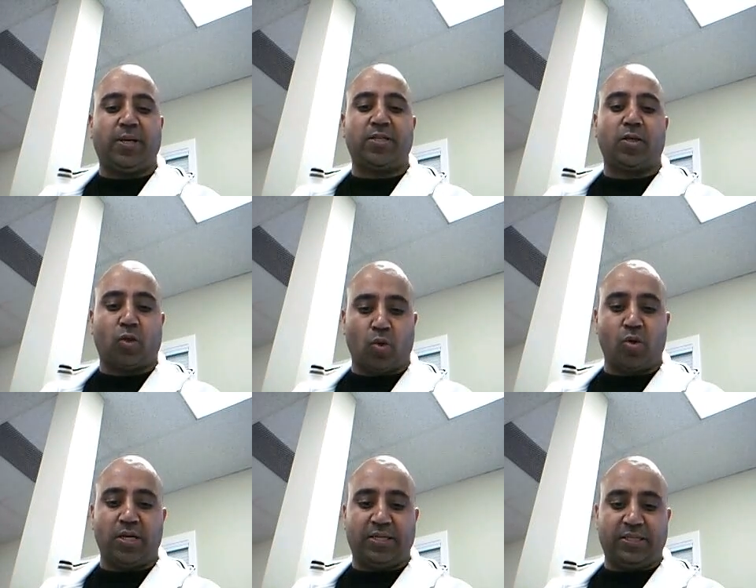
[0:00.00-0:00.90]
In real
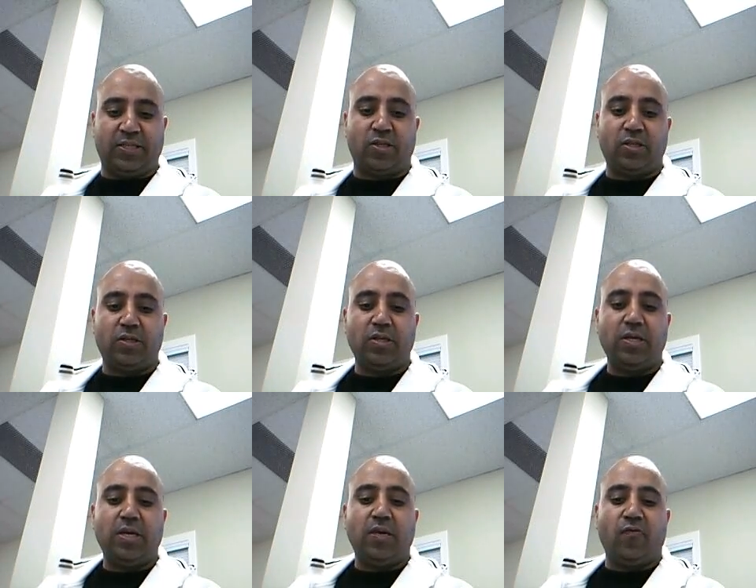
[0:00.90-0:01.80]
estate, we call our
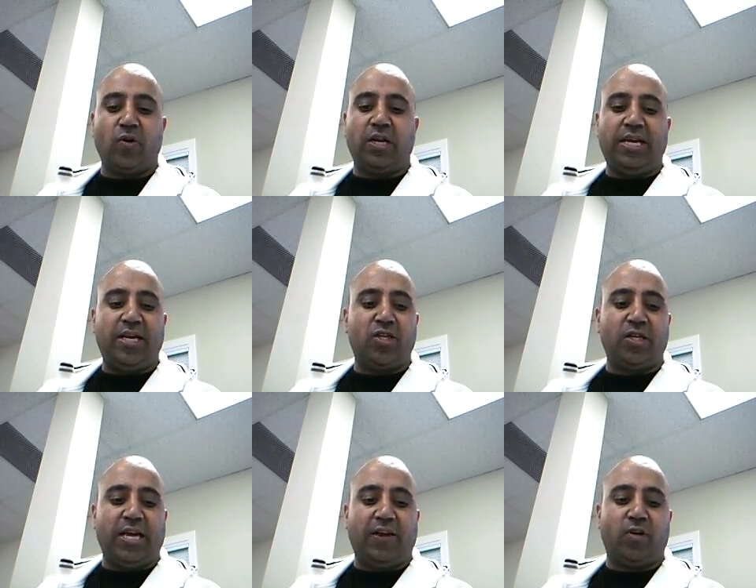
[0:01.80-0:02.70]
client a
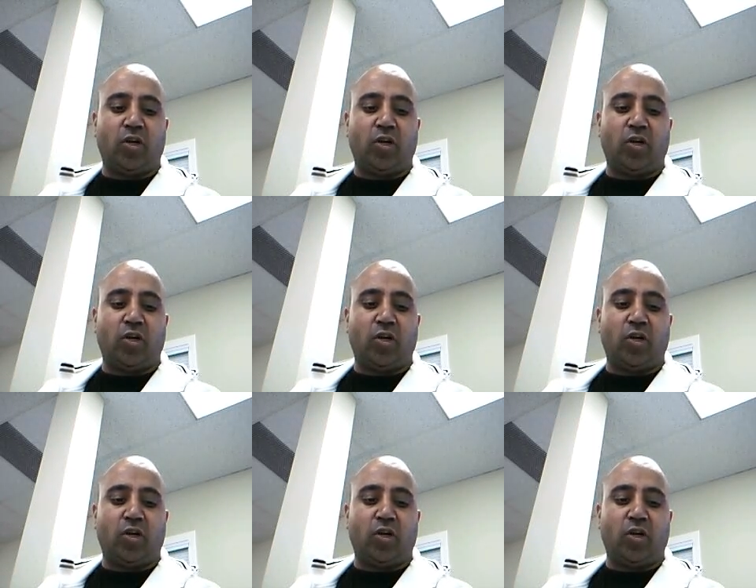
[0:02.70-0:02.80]
principal.